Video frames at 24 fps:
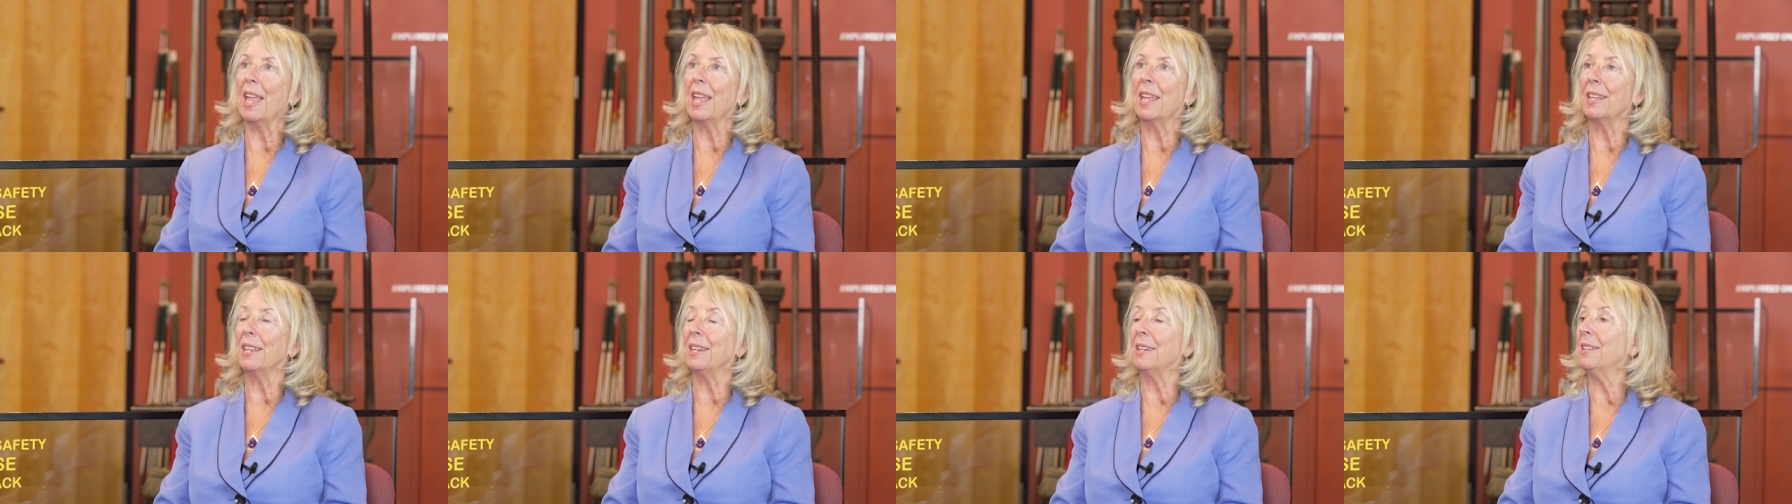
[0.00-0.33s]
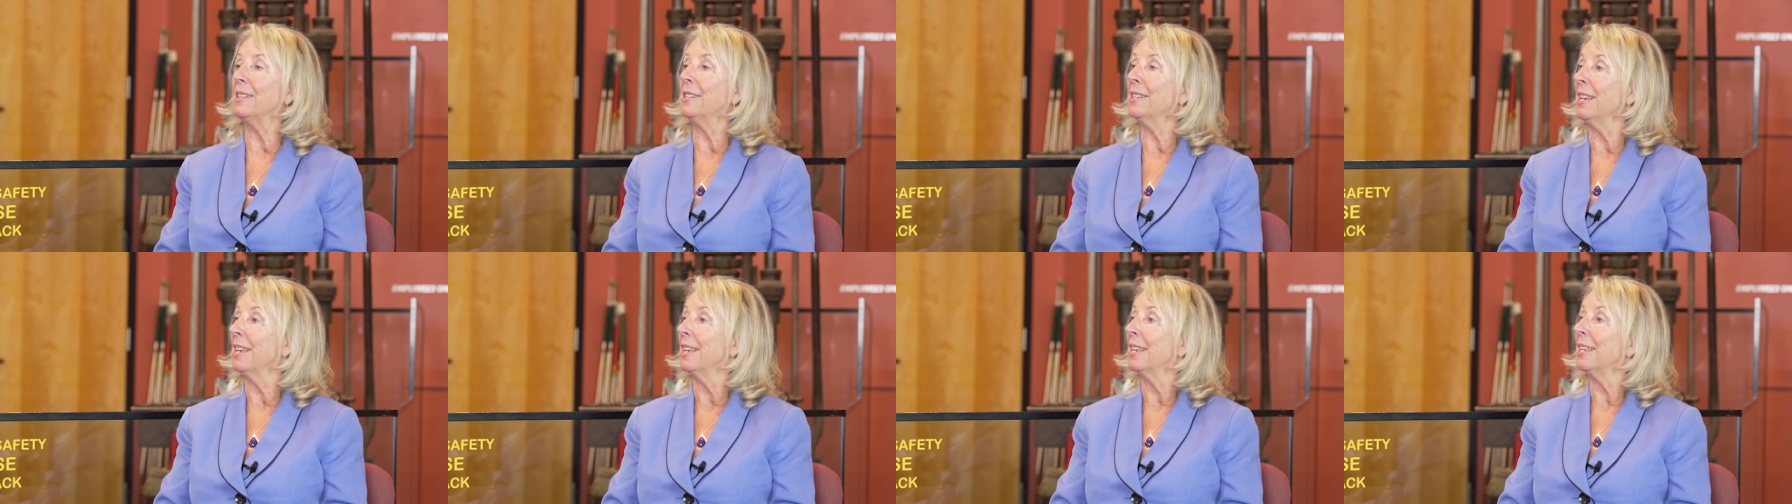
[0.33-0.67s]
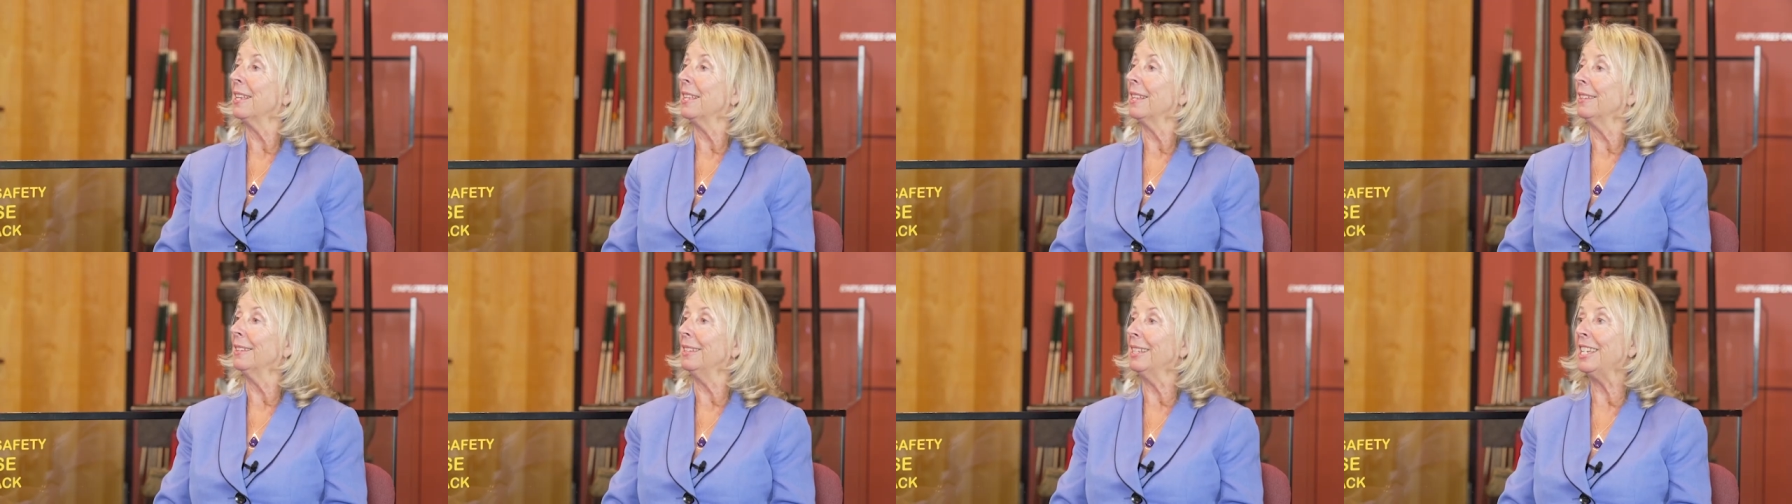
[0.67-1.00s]
and
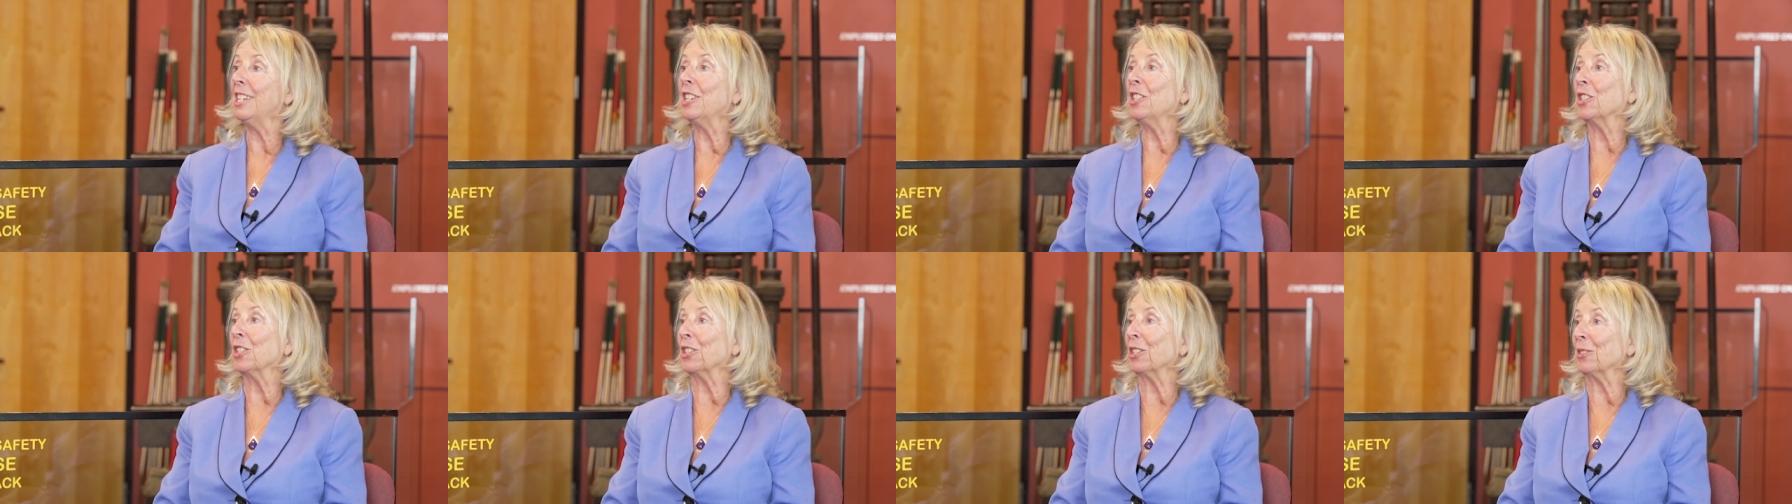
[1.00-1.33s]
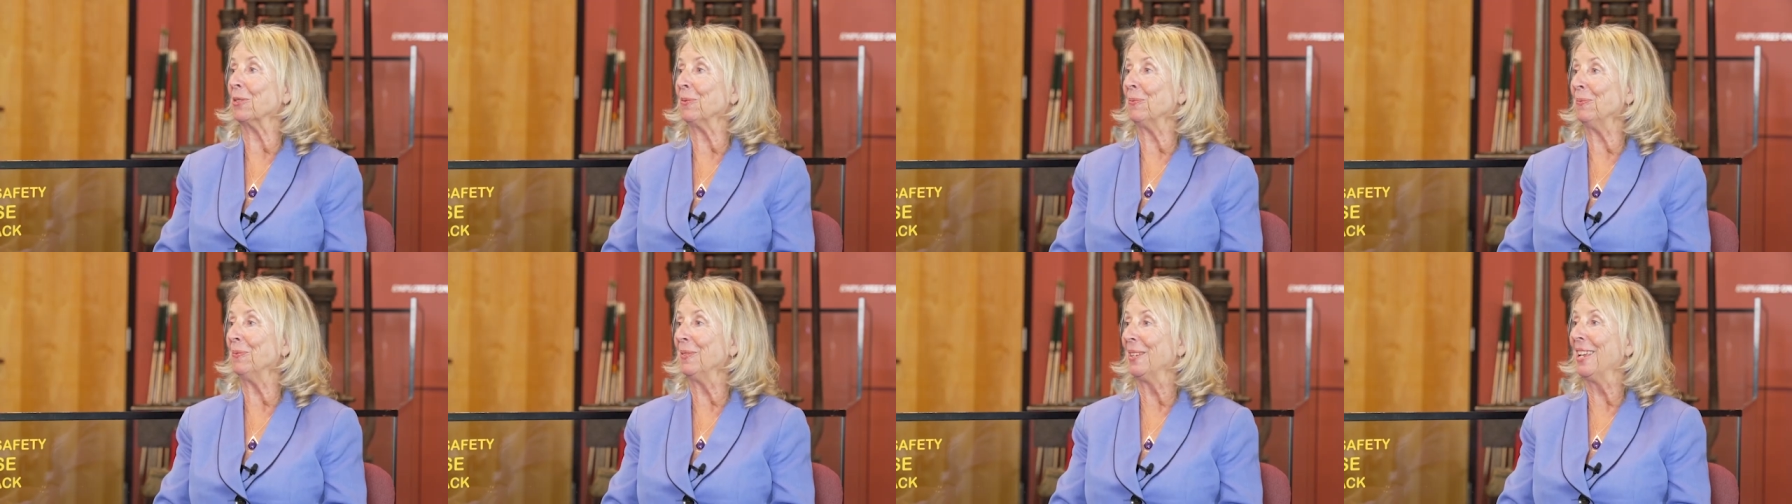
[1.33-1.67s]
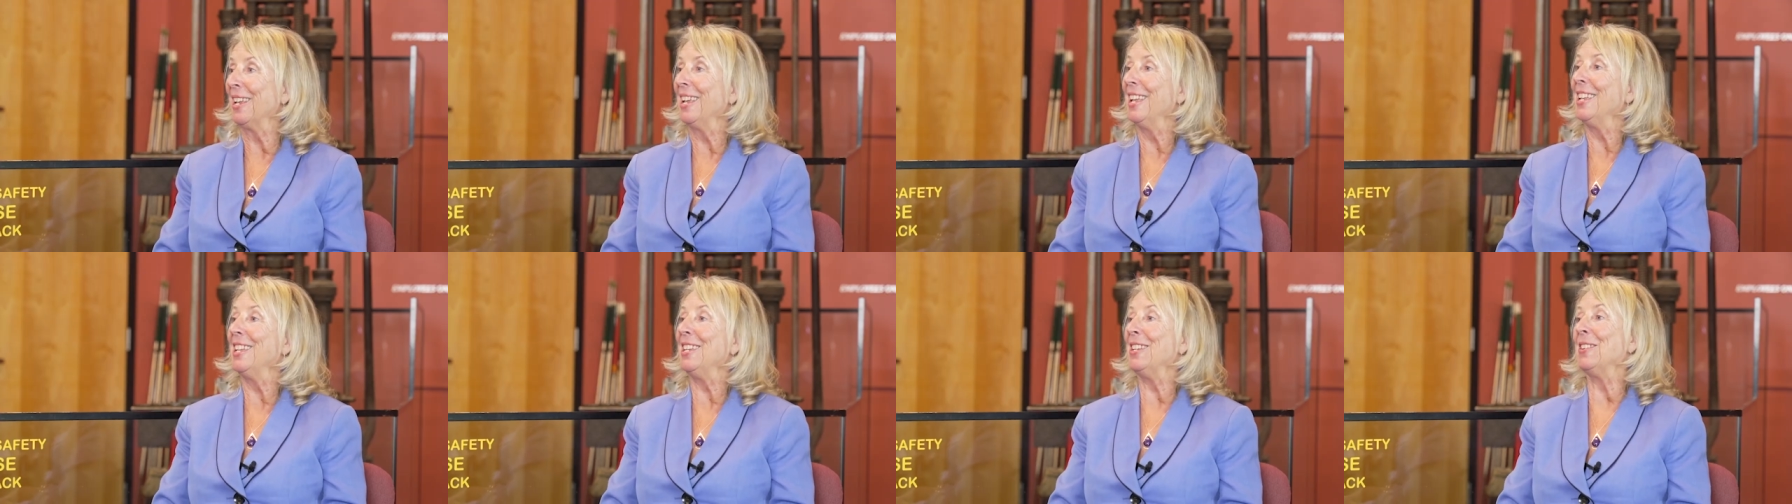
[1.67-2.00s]
linger,
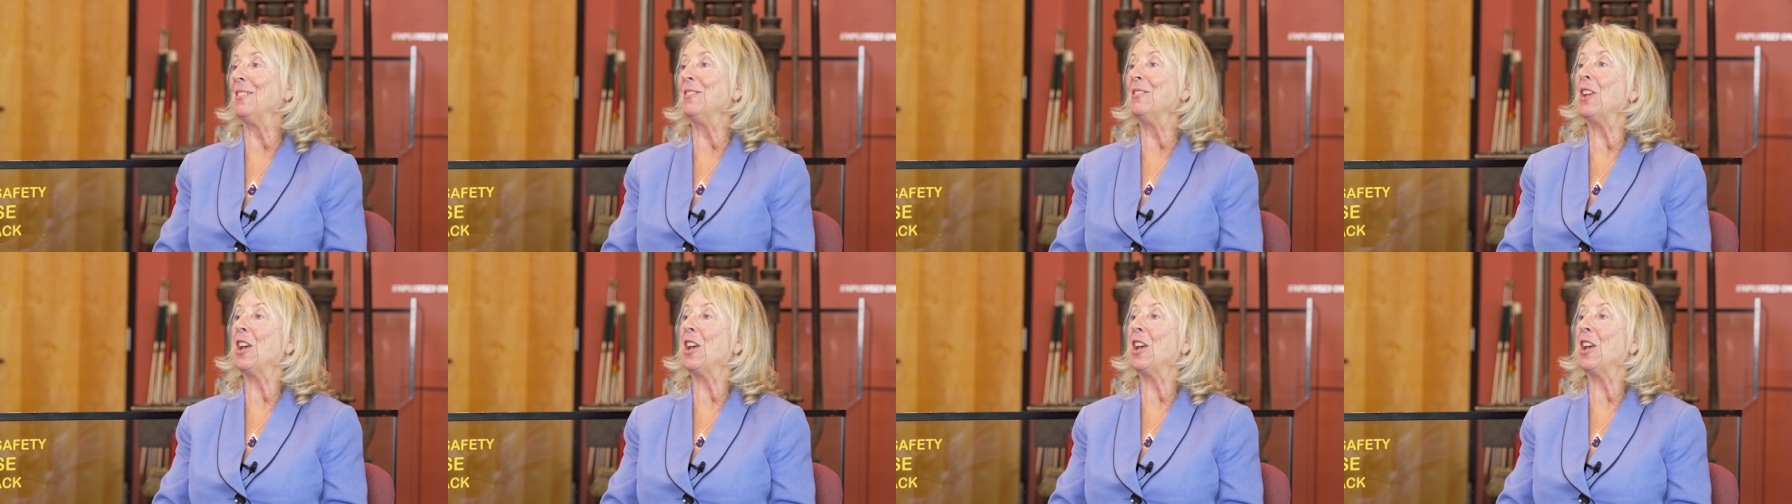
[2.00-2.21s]
you know,